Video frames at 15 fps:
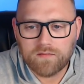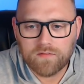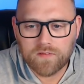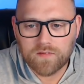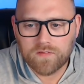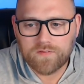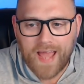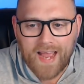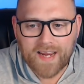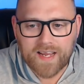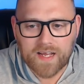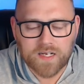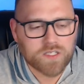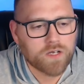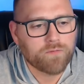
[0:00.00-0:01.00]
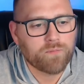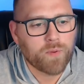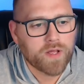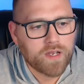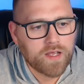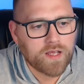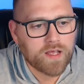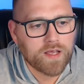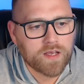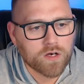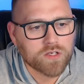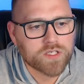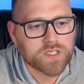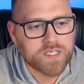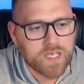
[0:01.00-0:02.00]
that kind of stuff, but it
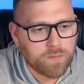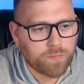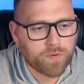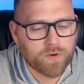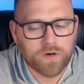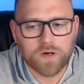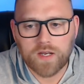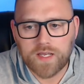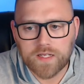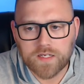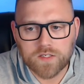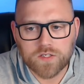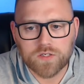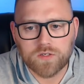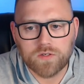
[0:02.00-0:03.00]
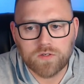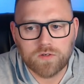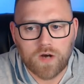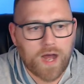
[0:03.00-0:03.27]
goes deeper into